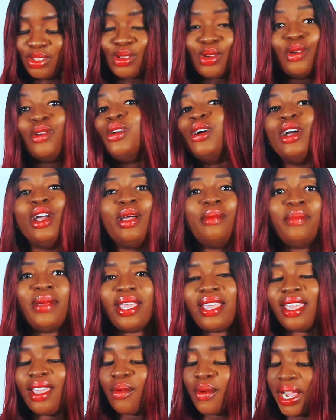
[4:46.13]
So
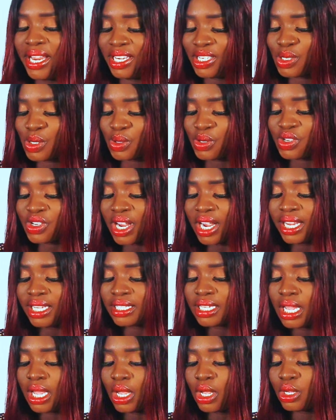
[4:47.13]
make a white the sun
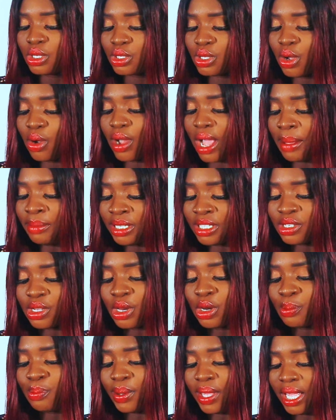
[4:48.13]
shines. So I'm just
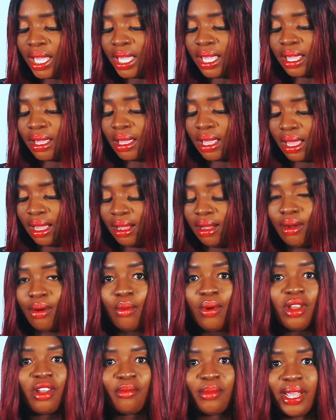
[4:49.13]
going to pick
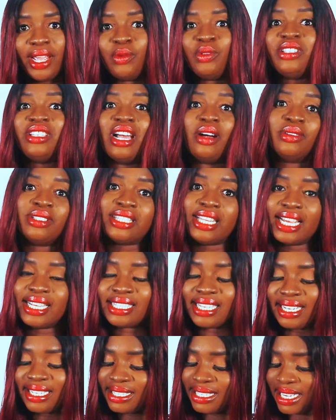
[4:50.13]
one of my, which I was
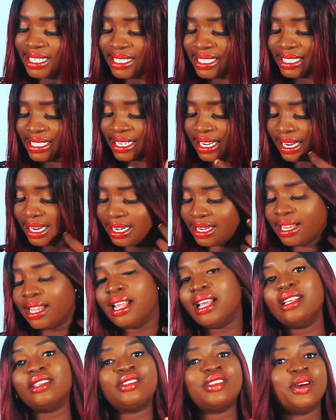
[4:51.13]
less than 30 then.
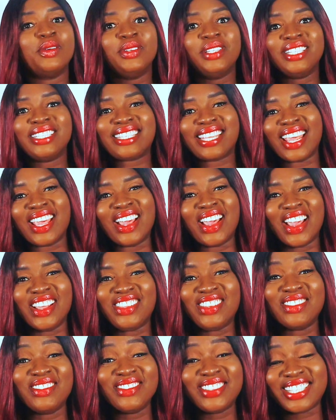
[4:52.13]
So do
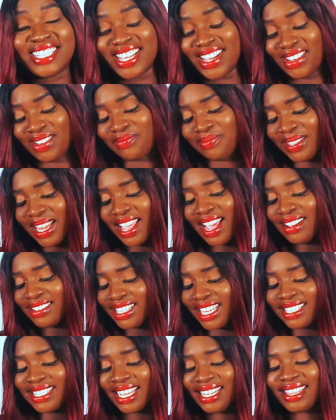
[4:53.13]
you want to tell you? I
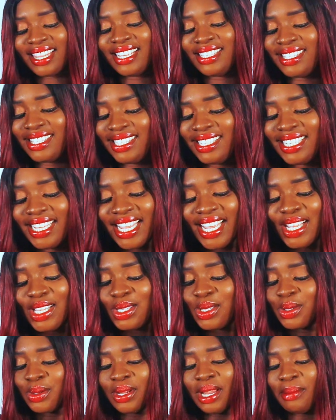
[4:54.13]
was less than 30.
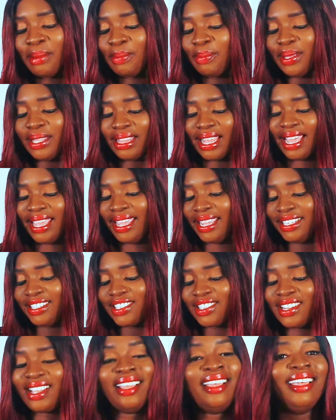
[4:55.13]
So let me pick that
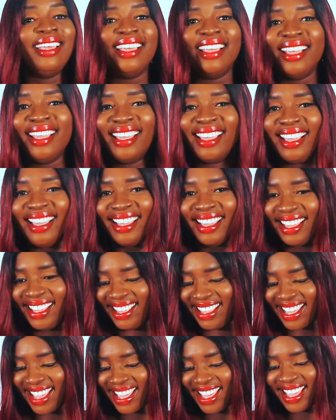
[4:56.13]

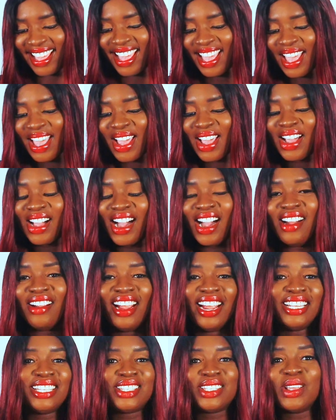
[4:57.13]
age. All
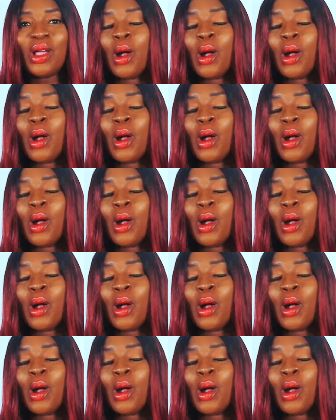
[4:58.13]
right.